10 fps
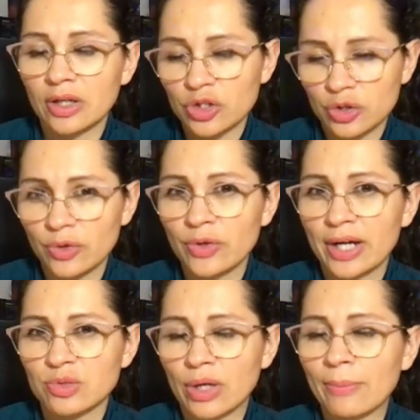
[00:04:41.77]
I'll show you
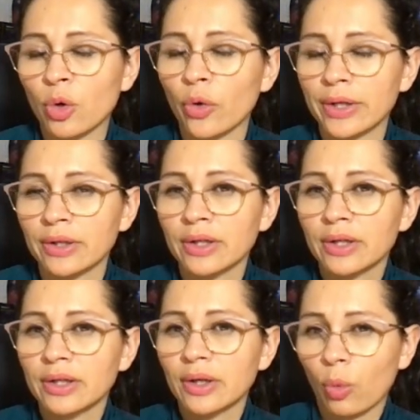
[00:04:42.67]
guys what
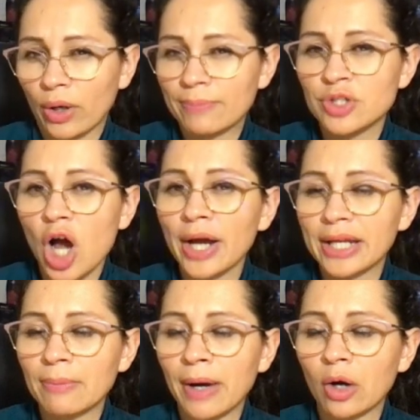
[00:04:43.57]
I'm
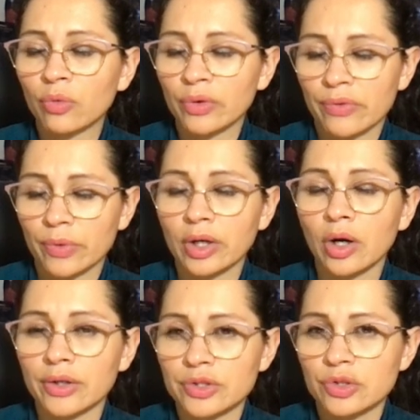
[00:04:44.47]
talking about with
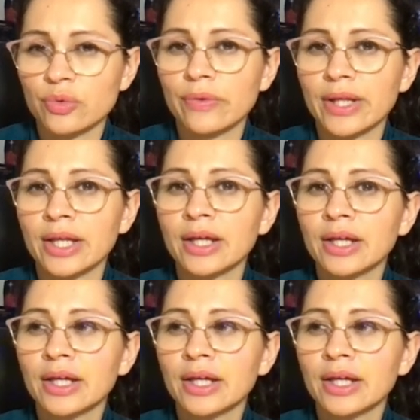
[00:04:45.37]
regards to the